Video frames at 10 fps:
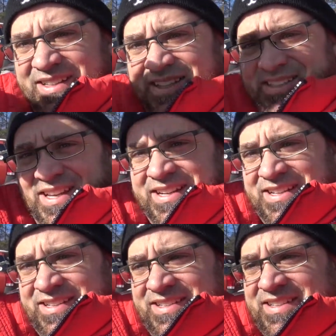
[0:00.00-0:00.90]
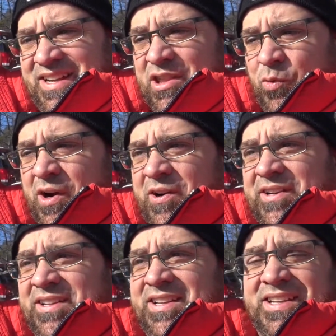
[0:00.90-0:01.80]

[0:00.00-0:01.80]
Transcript: the antenna, got the wiring.